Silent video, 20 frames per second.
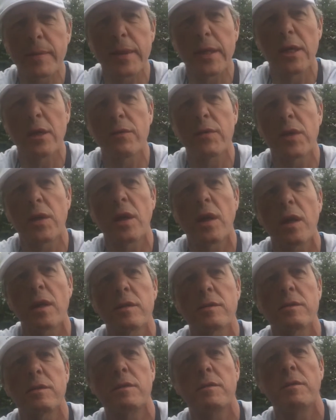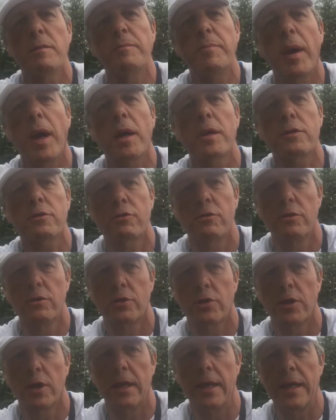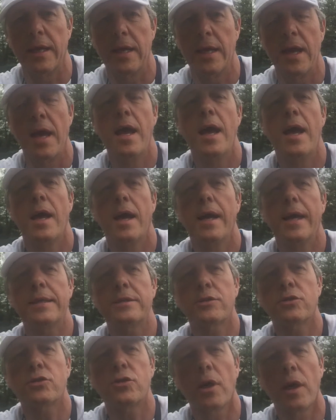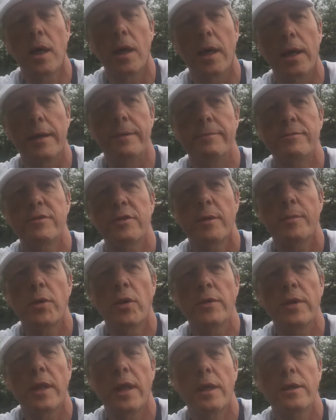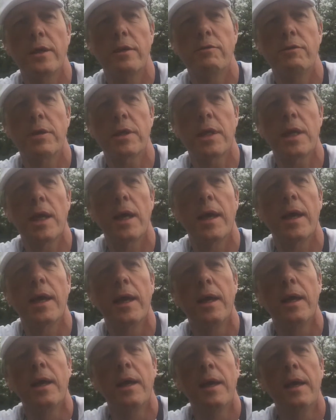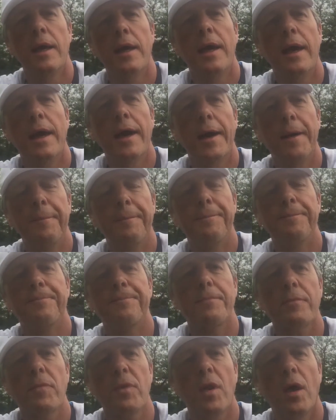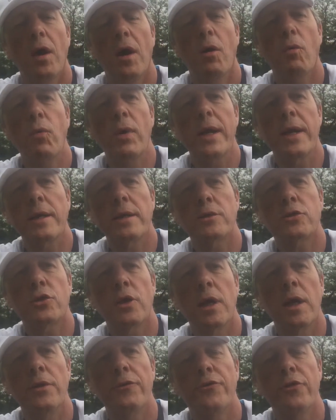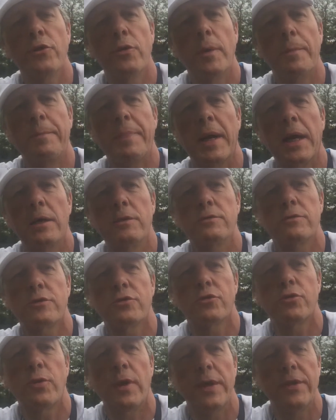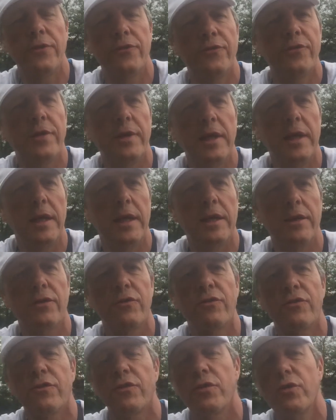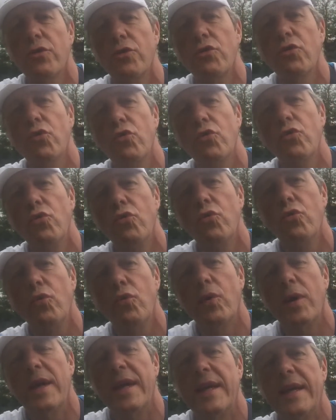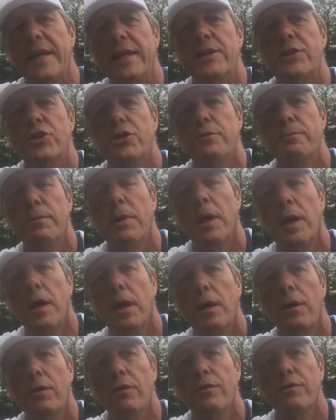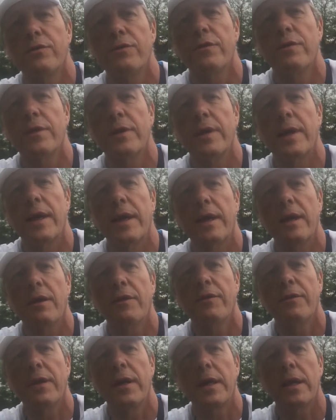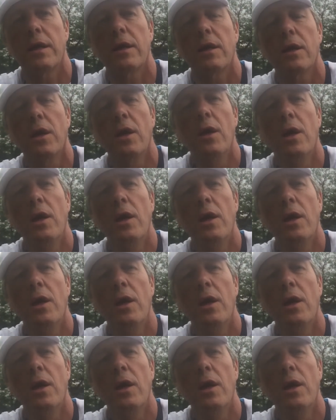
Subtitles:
a bit overcast, and but crucially it's dry, so beyond that I don't really care. We're going to try and do about 22-ish miles today, I think,